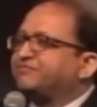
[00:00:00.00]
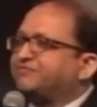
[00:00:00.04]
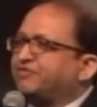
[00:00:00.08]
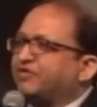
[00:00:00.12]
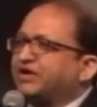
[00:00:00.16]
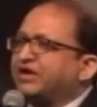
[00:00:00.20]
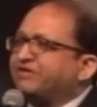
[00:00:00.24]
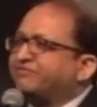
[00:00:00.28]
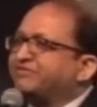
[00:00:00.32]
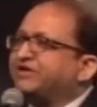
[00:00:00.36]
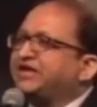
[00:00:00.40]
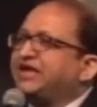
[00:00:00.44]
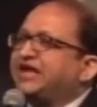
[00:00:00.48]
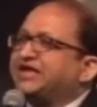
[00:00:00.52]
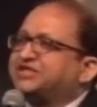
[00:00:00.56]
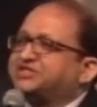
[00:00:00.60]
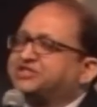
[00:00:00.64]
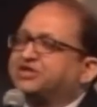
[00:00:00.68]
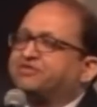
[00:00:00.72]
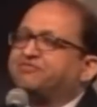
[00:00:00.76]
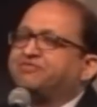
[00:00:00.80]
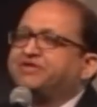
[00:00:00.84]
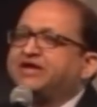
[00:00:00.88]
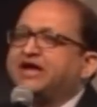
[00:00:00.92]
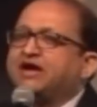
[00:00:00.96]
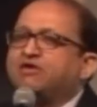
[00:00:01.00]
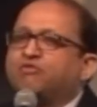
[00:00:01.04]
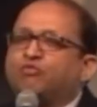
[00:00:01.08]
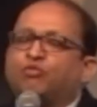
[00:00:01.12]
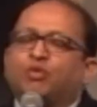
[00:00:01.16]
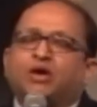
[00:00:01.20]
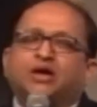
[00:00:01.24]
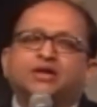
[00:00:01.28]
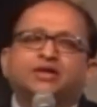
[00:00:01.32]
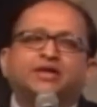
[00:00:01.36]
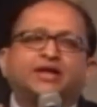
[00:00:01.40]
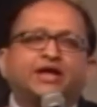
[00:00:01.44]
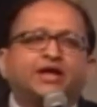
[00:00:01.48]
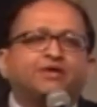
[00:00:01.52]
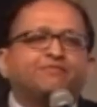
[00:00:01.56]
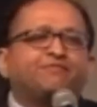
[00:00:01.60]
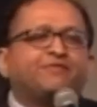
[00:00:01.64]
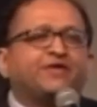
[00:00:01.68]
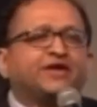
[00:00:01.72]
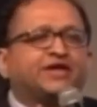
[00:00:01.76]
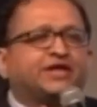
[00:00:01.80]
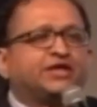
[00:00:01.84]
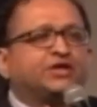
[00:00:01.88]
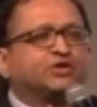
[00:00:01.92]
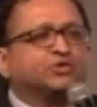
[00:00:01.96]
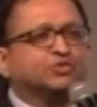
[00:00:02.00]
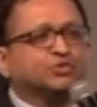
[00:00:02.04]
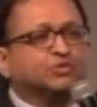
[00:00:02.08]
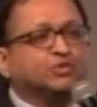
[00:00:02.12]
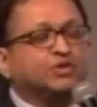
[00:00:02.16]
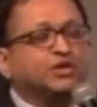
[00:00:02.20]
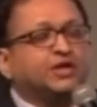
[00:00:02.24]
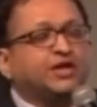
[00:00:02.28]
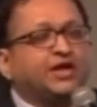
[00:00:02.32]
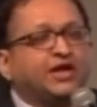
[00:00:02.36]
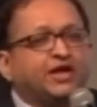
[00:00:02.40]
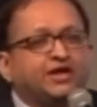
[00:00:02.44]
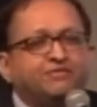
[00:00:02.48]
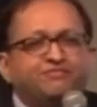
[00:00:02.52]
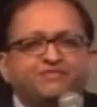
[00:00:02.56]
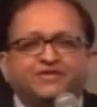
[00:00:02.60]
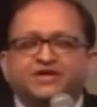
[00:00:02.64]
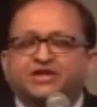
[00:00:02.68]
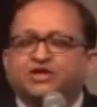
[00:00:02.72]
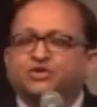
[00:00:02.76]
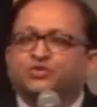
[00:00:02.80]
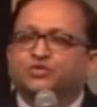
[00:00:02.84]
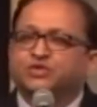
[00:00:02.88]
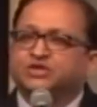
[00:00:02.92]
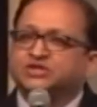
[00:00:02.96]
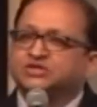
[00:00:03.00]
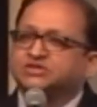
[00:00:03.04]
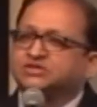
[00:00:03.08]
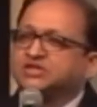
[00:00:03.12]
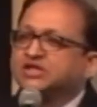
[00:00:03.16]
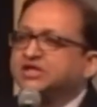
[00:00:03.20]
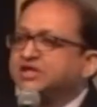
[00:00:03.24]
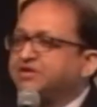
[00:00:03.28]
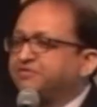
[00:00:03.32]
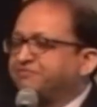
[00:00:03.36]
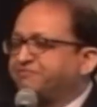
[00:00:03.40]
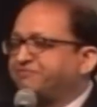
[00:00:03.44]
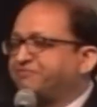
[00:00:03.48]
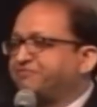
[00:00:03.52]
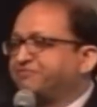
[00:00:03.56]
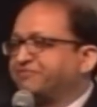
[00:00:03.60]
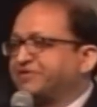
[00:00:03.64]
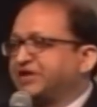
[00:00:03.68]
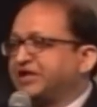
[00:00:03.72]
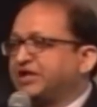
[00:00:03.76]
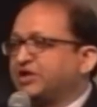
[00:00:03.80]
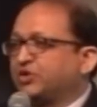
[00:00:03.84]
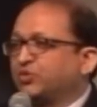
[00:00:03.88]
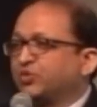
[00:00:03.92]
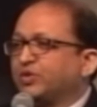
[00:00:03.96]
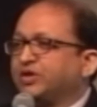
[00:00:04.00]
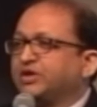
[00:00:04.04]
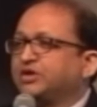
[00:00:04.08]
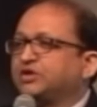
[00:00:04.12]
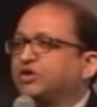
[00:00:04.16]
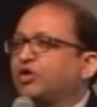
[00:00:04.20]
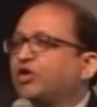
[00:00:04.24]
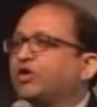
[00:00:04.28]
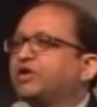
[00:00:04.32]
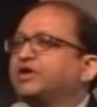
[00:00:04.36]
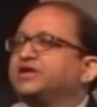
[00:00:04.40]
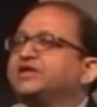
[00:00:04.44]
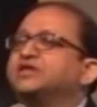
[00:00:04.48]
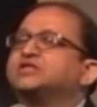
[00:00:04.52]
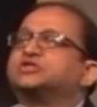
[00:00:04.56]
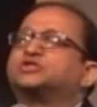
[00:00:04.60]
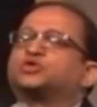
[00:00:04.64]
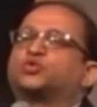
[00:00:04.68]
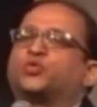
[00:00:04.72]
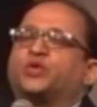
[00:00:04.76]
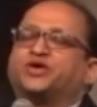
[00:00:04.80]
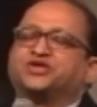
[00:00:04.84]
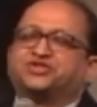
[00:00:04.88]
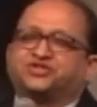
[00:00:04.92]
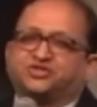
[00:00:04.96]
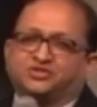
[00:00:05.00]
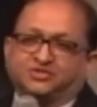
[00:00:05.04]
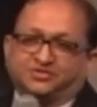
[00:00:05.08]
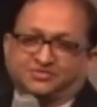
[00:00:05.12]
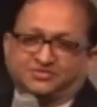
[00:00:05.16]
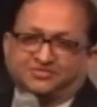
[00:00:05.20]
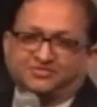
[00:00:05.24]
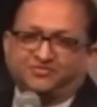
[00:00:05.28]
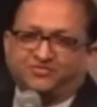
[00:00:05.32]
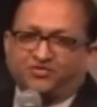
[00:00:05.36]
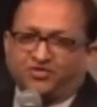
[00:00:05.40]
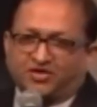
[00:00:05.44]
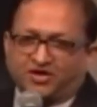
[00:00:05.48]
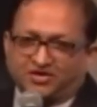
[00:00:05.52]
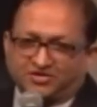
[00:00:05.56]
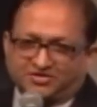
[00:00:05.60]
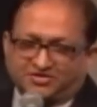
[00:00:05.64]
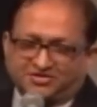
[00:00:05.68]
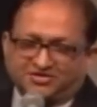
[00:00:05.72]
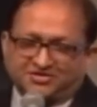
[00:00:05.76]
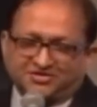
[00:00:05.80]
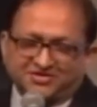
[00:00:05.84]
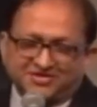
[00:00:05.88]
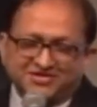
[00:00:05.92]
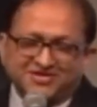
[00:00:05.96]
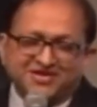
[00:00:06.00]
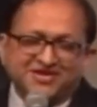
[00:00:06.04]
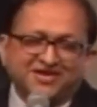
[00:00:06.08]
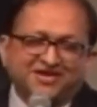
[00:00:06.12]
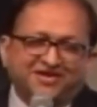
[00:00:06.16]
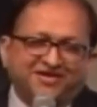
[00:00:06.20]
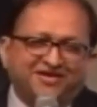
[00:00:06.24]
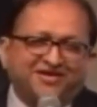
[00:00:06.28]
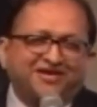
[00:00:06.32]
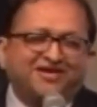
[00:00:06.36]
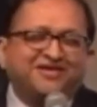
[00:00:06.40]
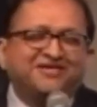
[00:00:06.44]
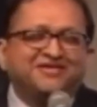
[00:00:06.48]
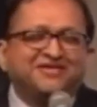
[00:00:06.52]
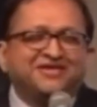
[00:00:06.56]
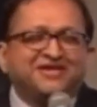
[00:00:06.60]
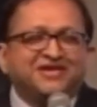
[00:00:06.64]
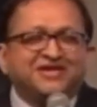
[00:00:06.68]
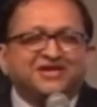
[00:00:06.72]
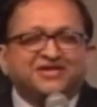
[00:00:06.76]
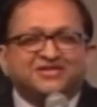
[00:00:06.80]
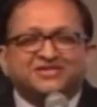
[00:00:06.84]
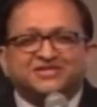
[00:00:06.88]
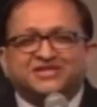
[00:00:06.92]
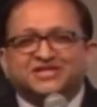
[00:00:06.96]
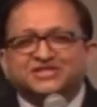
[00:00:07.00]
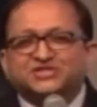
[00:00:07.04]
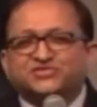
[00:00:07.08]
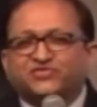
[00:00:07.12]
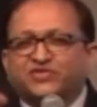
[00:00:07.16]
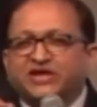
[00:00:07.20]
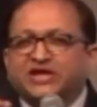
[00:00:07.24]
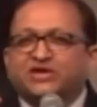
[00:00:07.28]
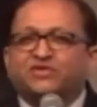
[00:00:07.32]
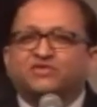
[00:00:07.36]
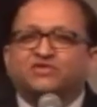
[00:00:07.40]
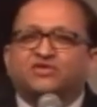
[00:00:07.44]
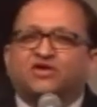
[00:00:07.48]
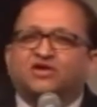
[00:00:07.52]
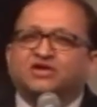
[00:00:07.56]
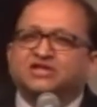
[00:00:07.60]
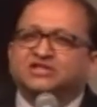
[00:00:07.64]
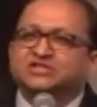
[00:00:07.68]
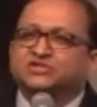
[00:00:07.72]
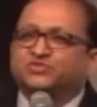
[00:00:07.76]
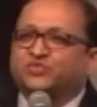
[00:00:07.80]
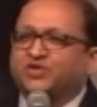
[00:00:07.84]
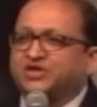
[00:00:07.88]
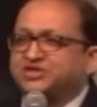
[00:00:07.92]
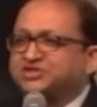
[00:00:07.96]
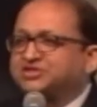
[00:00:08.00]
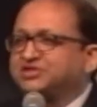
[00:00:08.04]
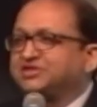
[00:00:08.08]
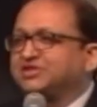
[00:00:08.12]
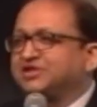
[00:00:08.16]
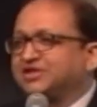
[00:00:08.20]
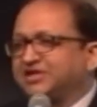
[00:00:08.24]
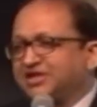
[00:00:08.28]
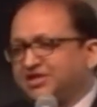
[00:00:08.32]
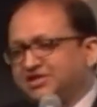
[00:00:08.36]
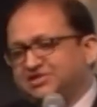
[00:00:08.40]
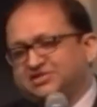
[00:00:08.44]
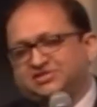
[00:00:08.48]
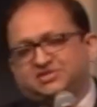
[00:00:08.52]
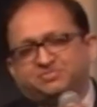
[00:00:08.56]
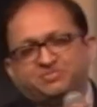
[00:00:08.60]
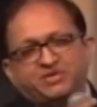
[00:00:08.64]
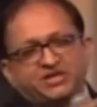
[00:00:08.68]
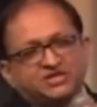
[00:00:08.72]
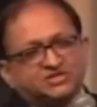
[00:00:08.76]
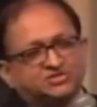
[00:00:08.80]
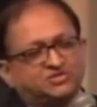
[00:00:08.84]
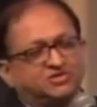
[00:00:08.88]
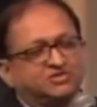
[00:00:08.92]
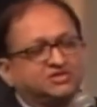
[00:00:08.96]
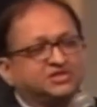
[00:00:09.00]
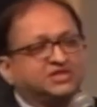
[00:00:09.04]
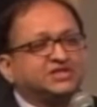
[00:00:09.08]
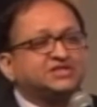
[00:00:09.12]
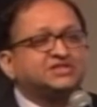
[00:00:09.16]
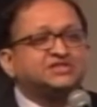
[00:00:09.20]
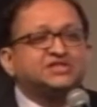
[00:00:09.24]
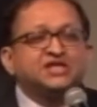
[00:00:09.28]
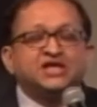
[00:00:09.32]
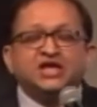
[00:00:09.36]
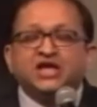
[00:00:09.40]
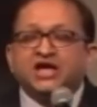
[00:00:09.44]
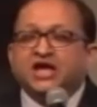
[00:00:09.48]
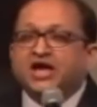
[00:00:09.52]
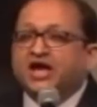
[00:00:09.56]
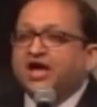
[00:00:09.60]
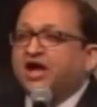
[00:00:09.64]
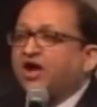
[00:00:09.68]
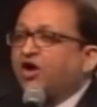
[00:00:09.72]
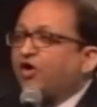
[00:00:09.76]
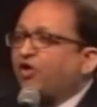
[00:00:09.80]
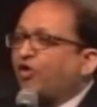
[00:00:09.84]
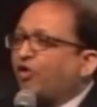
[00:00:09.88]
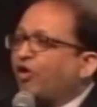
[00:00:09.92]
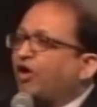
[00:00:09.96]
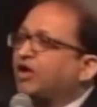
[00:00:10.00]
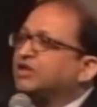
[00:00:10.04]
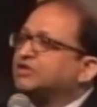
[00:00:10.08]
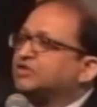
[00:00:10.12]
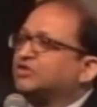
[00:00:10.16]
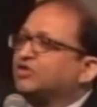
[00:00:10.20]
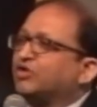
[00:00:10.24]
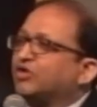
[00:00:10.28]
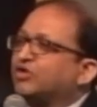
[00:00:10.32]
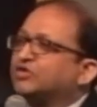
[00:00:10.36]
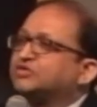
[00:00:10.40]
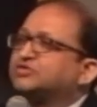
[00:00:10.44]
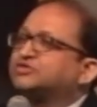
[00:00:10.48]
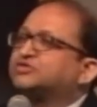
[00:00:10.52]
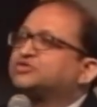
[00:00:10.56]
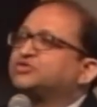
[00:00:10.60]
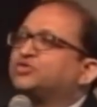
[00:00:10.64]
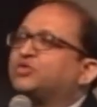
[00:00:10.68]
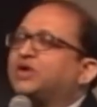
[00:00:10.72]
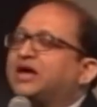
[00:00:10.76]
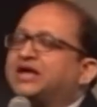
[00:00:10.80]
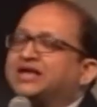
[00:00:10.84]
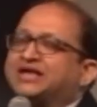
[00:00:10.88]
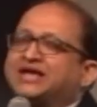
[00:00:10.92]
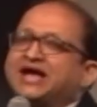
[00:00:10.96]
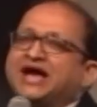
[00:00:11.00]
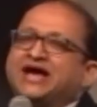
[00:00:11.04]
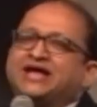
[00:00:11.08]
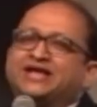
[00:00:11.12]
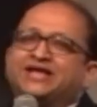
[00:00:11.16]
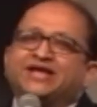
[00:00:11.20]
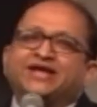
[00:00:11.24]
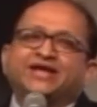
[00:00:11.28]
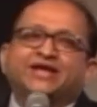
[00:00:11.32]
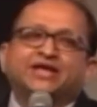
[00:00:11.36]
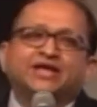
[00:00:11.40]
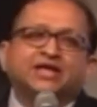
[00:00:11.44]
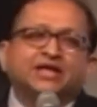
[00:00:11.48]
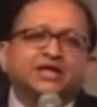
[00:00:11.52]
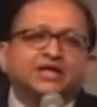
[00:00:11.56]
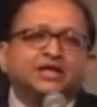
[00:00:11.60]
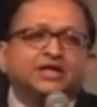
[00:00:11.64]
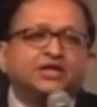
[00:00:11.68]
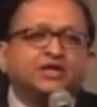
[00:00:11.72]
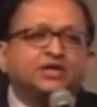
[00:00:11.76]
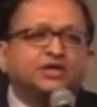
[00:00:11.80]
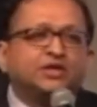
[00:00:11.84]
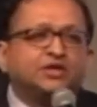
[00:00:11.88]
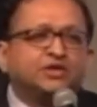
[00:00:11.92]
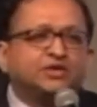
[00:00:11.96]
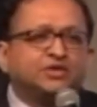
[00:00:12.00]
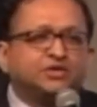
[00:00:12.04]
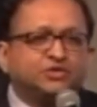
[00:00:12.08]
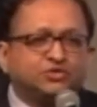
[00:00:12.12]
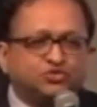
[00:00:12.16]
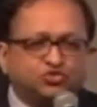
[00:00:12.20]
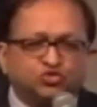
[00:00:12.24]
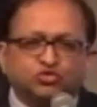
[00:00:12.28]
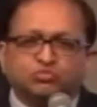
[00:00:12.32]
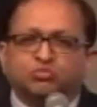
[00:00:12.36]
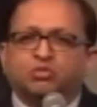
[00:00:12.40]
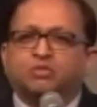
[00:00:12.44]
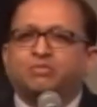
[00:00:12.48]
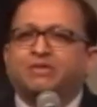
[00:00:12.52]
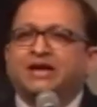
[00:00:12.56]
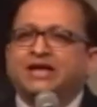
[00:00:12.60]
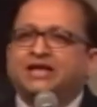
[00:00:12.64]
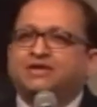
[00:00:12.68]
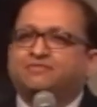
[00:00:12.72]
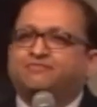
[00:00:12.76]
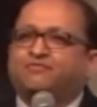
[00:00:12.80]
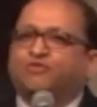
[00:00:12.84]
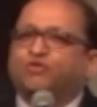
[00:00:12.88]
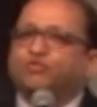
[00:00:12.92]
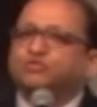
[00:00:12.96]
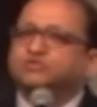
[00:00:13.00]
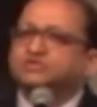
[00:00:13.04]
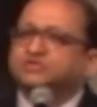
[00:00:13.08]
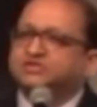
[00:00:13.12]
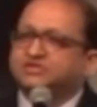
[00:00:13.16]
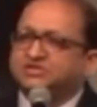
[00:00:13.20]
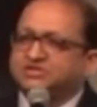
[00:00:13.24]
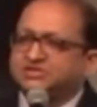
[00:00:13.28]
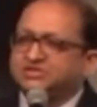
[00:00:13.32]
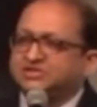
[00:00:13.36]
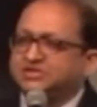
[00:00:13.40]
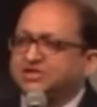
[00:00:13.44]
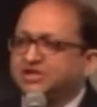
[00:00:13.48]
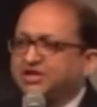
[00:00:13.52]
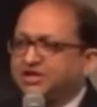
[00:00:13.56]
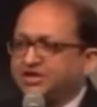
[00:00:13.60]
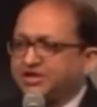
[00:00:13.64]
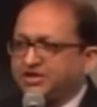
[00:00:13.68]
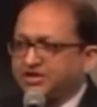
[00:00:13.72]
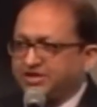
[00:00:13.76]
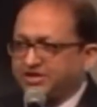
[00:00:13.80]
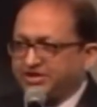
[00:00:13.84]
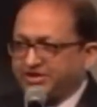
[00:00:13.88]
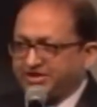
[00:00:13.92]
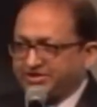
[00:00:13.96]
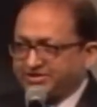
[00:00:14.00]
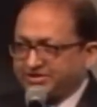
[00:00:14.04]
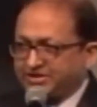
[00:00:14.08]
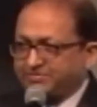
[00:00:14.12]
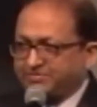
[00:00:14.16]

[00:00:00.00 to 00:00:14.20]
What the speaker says: every lecture, we have one FAQ. FAQ is frequent audience question for us. Yeah. This frequent audience question is based on this. All those who are carrying two mobile phones in their